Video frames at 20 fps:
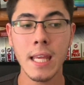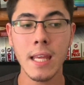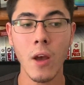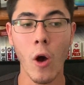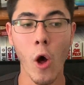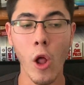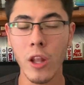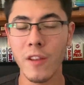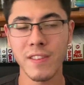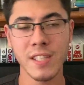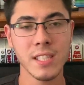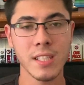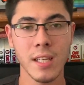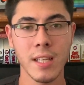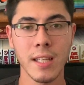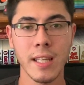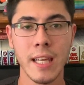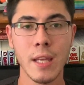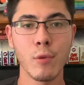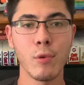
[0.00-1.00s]
all of a
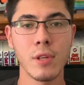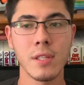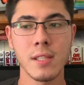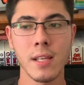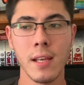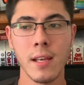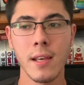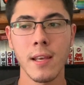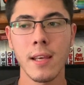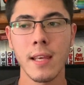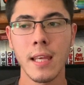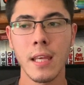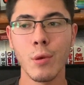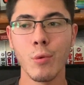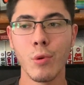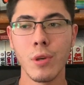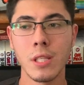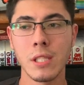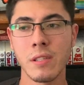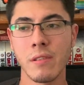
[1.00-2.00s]
sudden he
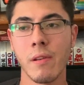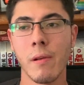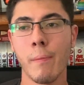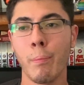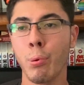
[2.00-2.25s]
was